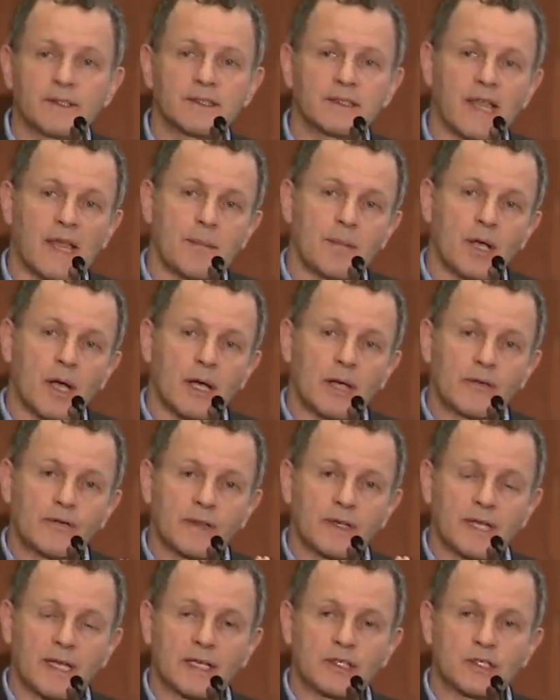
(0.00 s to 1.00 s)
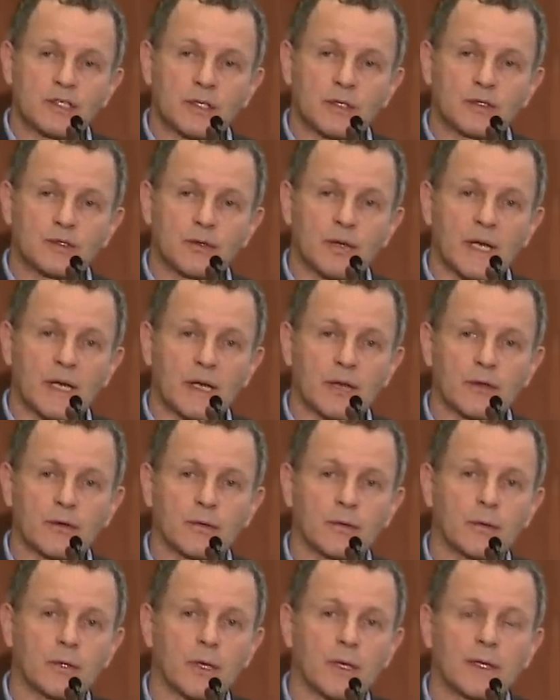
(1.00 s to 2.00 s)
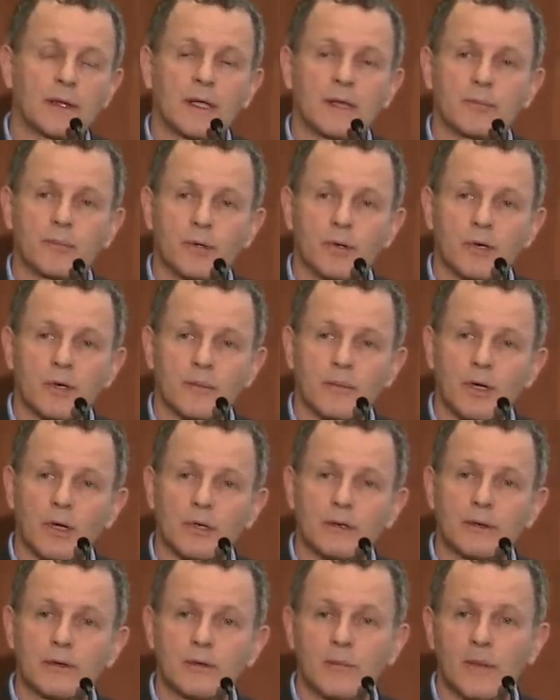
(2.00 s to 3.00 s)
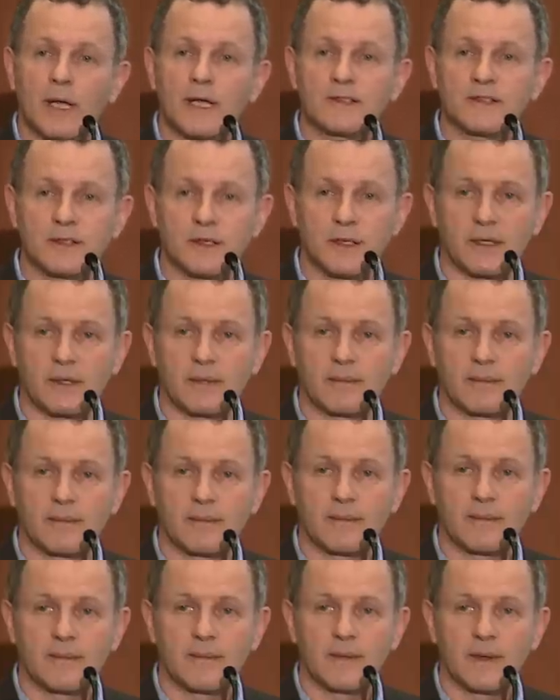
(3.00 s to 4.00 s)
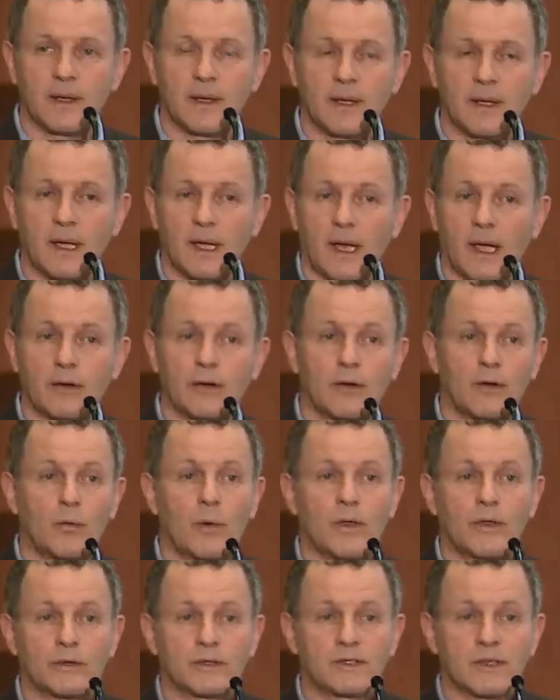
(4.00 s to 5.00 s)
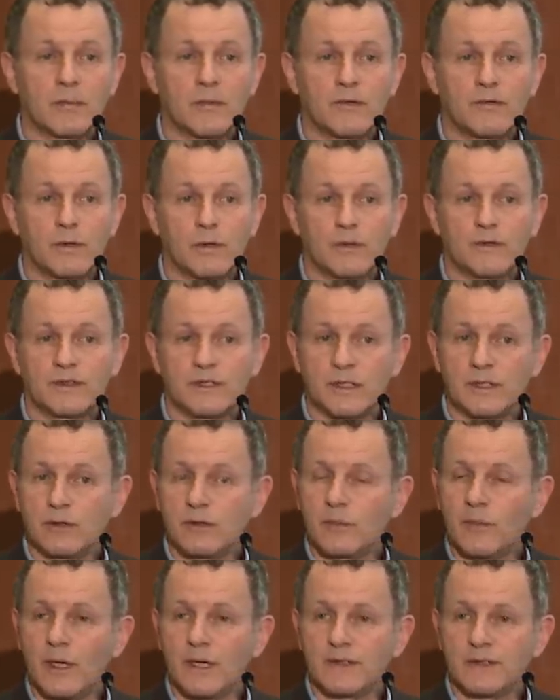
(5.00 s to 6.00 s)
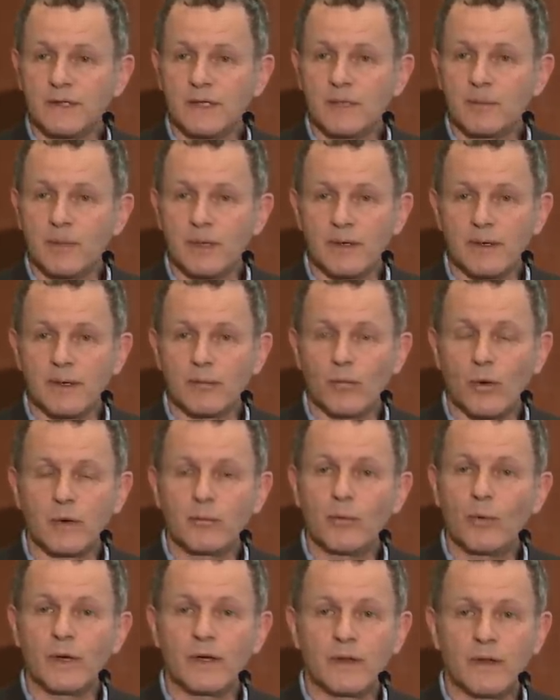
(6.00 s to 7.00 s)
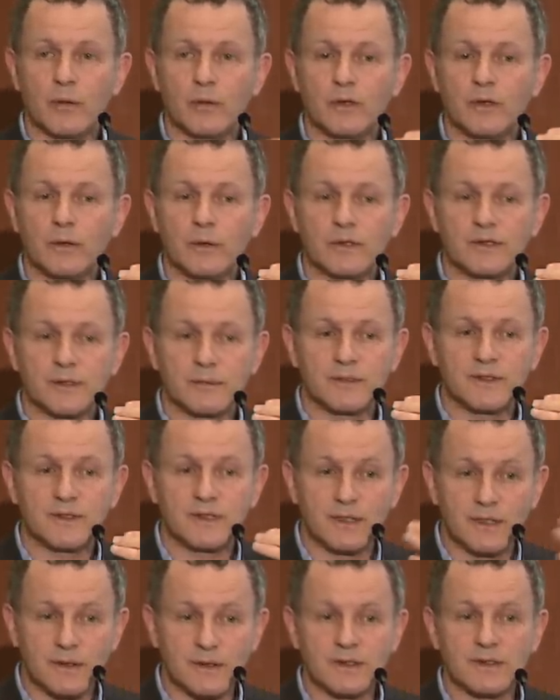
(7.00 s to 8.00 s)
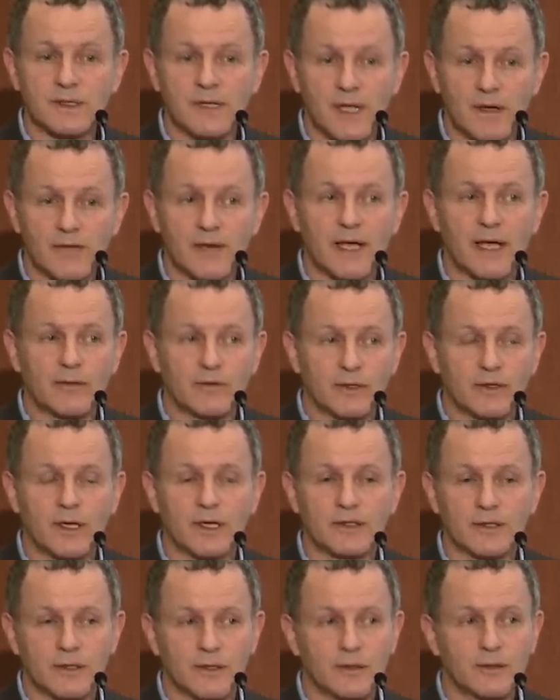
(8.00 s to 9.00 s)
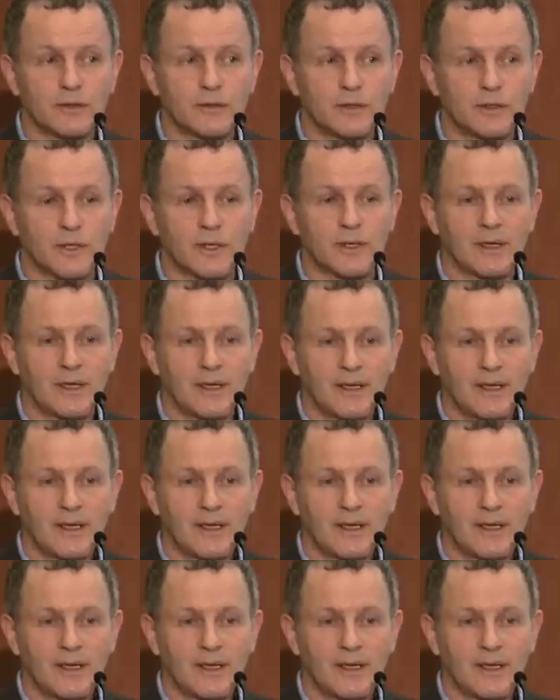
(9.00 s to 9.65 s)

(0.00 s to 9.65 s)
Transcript: the same kind of attentional training through an online program called Lumosity. And I don't know whether some of you have seen Lumosity, but at one point they were doing some seriously heavy advertising on Google.